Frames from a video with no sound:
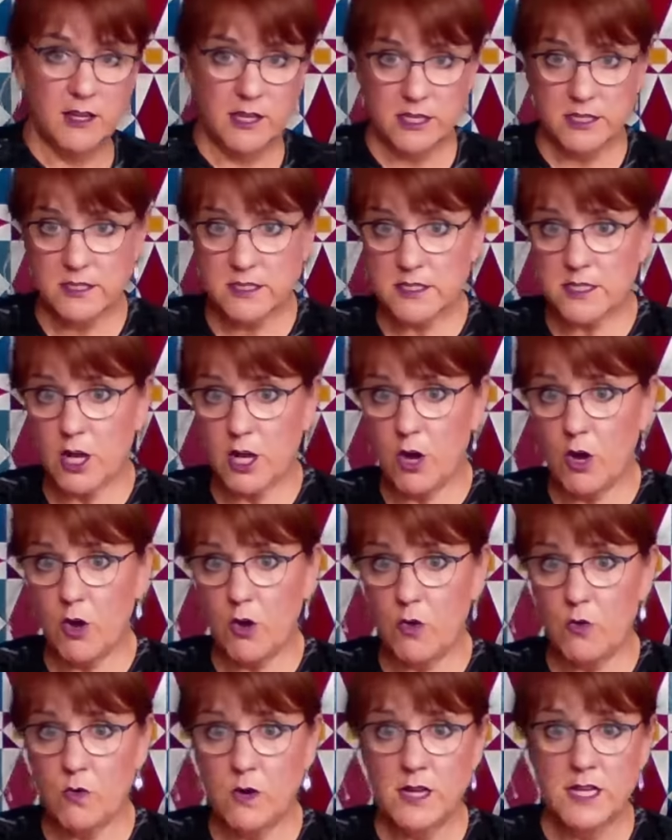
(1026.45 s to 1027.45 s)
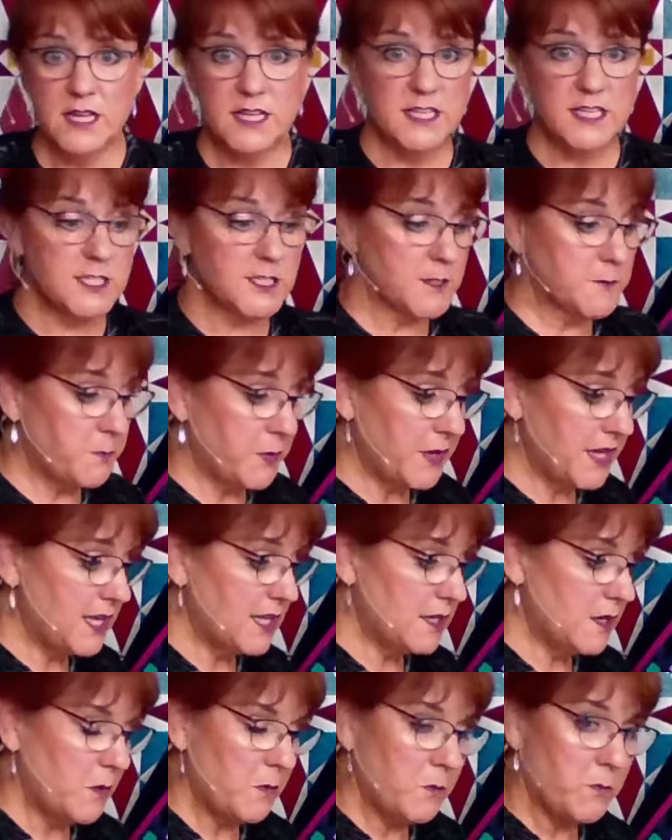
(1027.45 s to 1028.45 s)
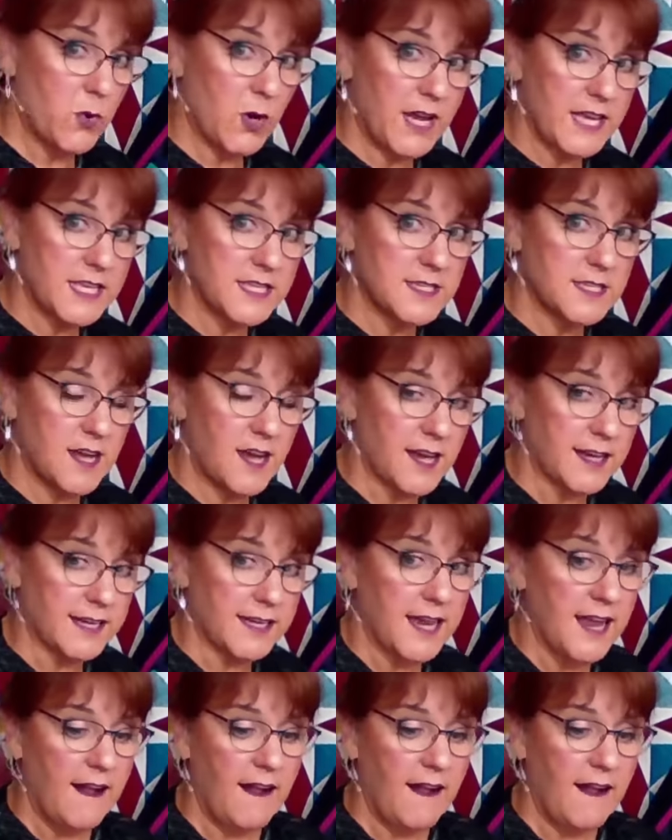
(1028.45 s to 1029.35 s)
Sew, spin, press, cut.